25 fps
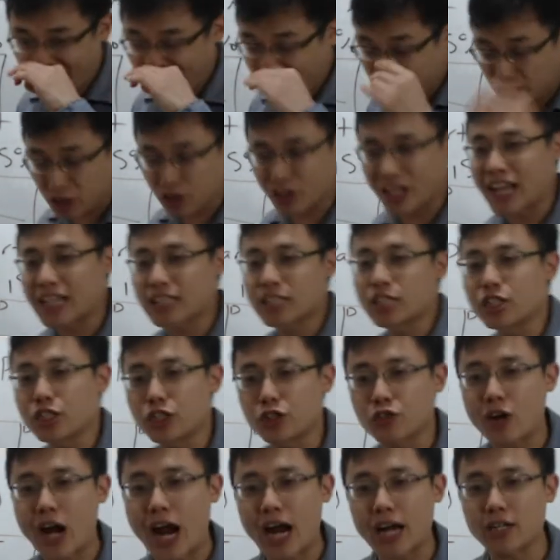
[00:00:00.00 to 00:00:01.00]
So that's a
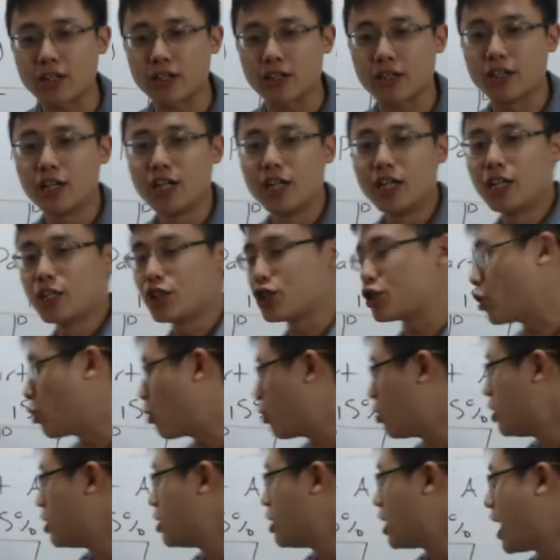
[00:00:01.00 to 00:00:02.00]
distractor.
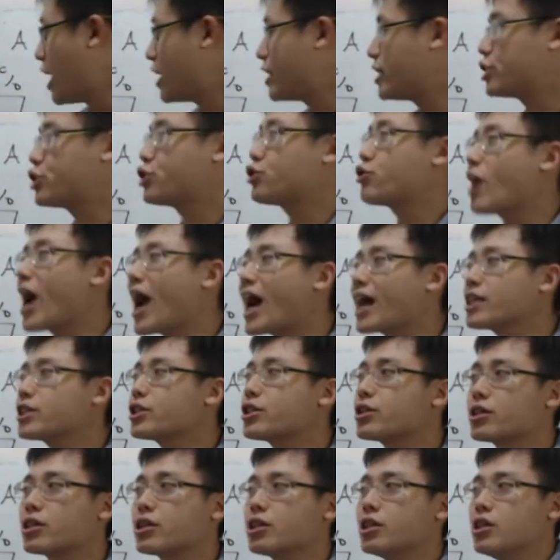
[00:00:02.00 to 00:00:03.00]
So a
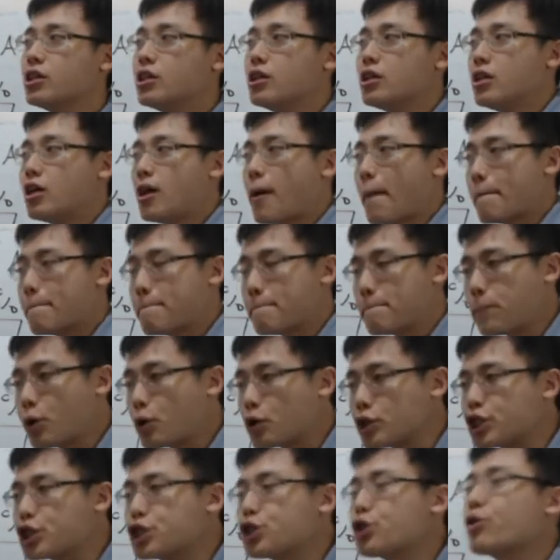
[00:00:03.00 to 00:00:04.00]
distractor
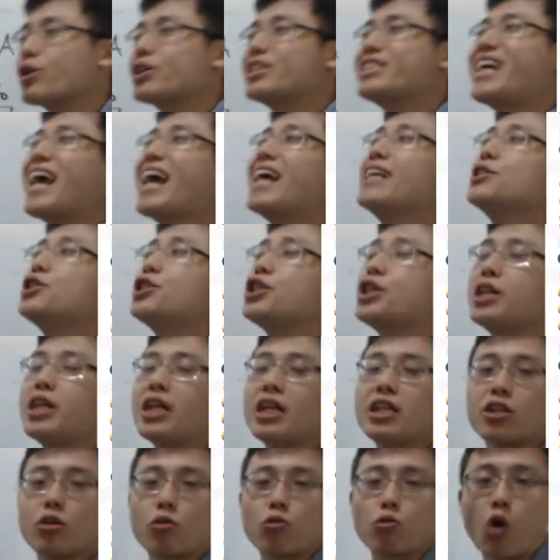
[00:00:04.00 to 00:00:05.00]
puts your attention
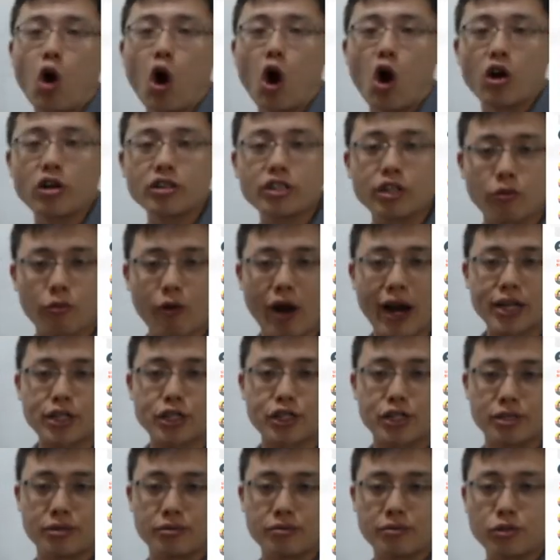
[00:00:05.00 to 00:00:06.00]
in the wrong
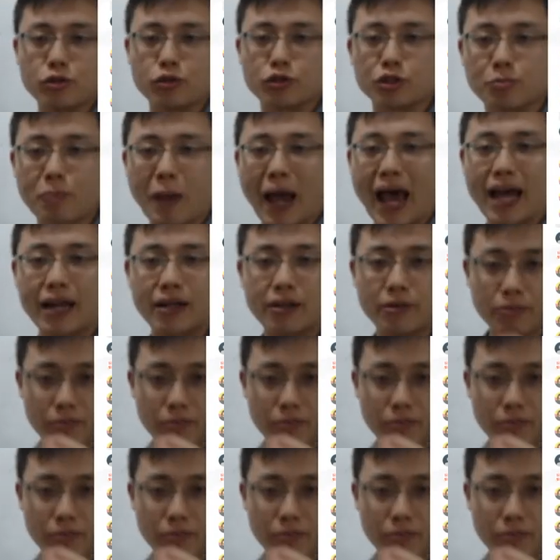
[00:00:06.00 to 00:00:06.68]
direction, so it's bad.